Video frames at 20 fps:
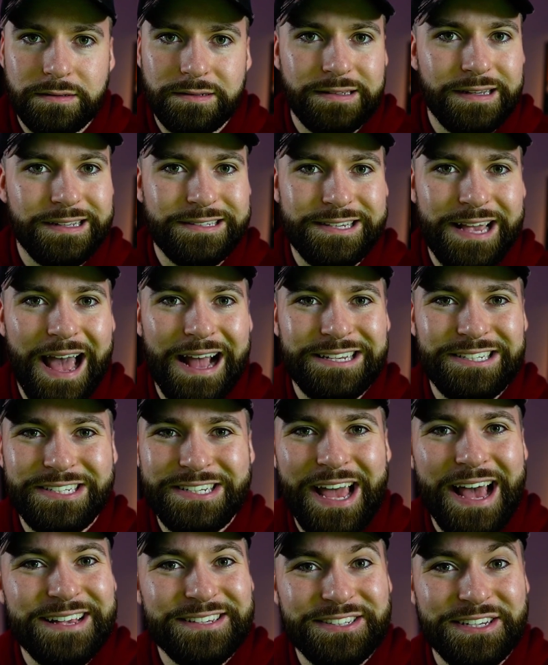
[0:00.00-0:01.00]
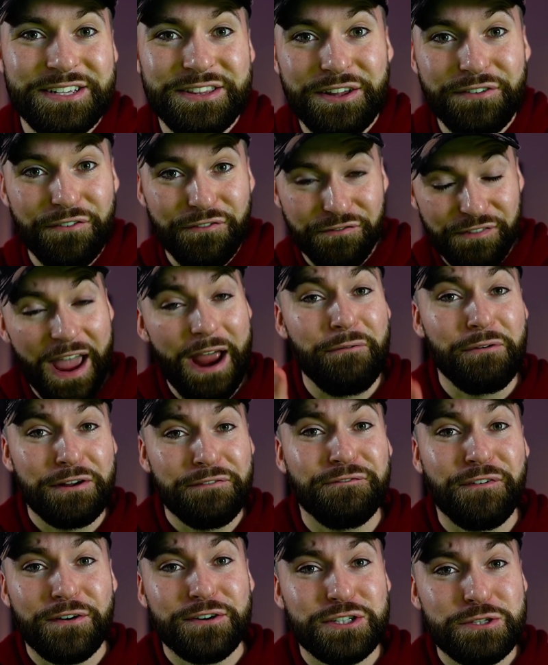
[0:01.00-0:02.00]
It's actually Essien, the very
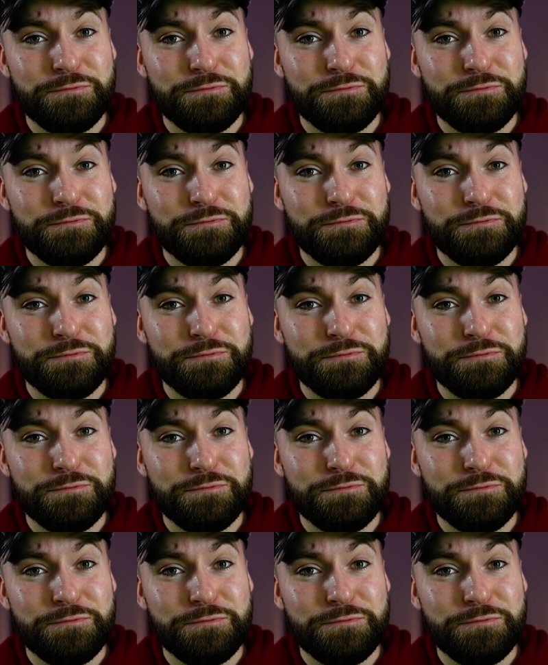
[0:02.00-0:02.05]
first